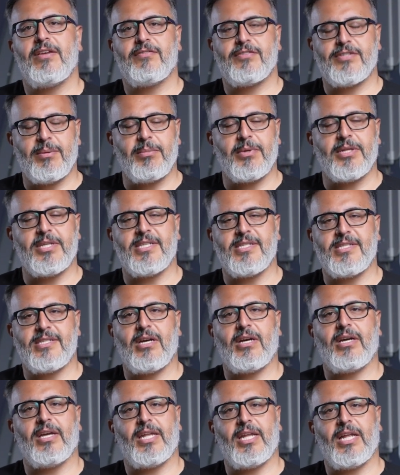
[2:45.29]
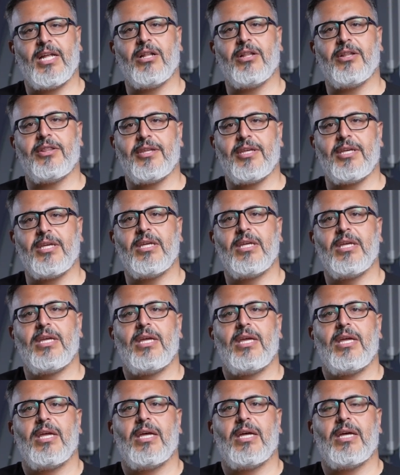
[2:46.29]
somebody is young and healthy,
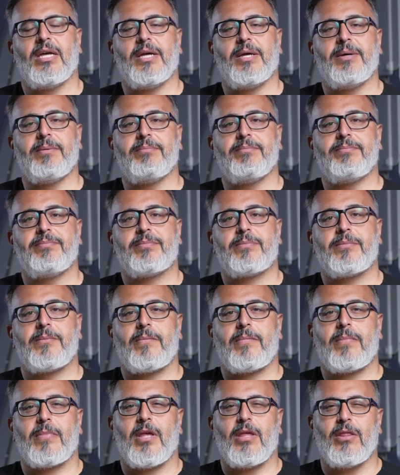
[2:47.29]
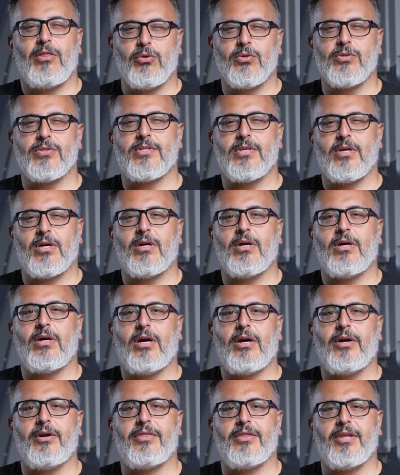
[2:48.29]
those
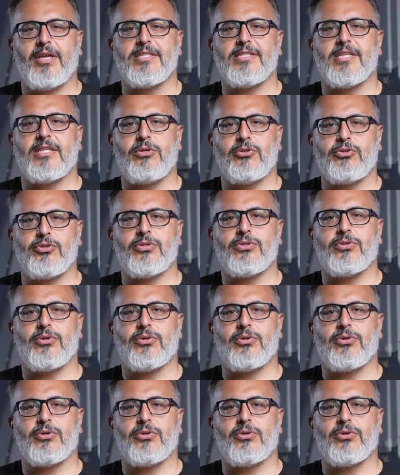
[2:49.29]
are things that you should